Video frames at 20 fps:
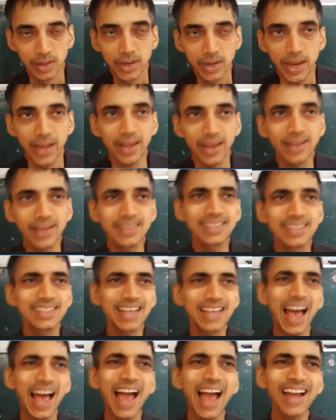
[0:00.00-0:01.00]
In
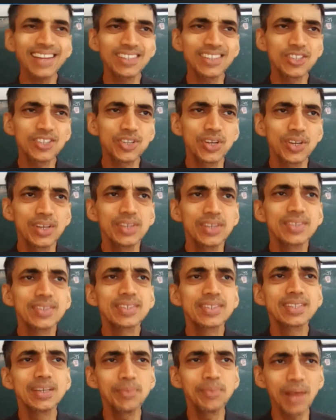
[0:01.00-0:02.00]
exact
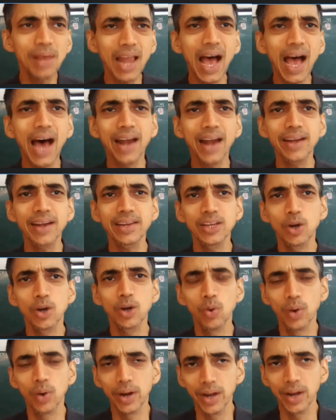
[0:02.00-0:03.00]
similarity
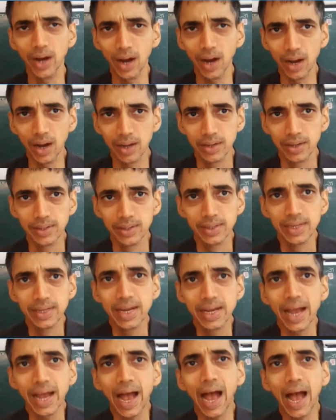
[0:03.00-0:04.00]
over here,
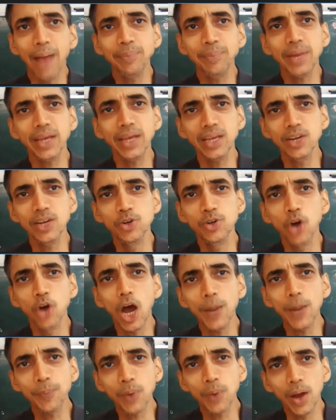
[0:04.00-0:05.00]
I'm taking
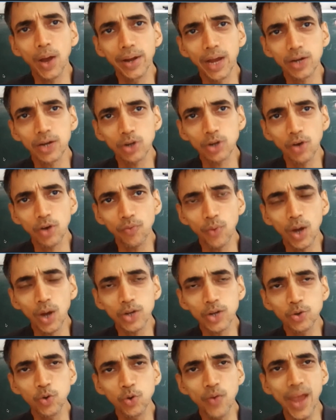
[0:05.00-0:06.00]
dot product of
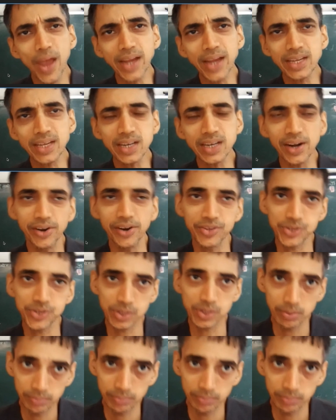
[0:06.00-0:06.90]
what? Two vectors.